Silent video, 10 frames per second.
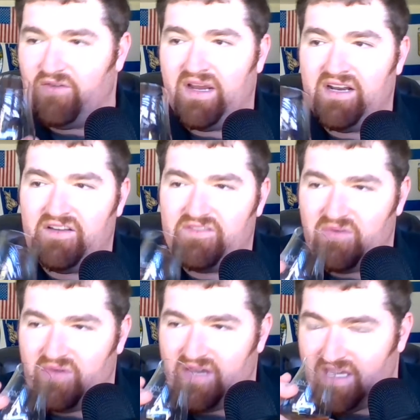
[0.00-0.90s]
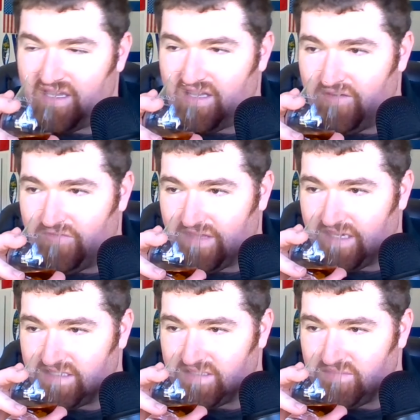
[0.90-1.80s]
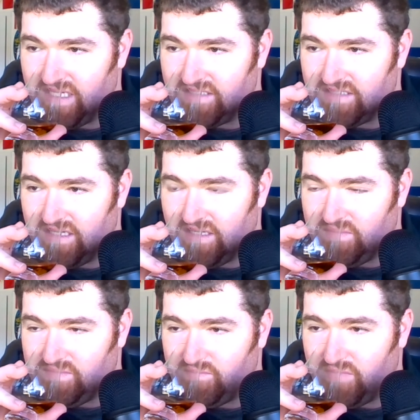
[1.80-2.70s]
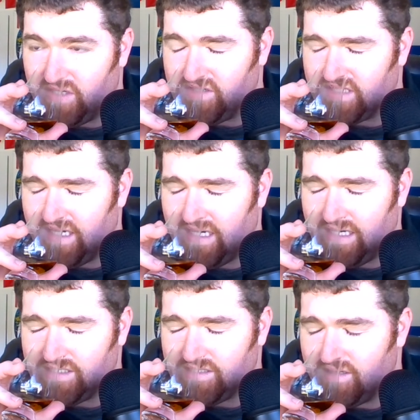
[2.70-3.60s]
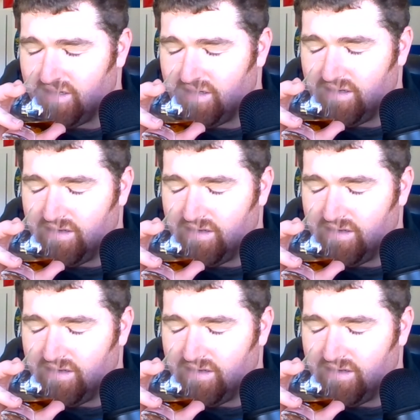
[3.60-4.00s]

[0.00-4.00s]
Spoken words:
Yeah, right off the way, you definitely get some nice butterscotch.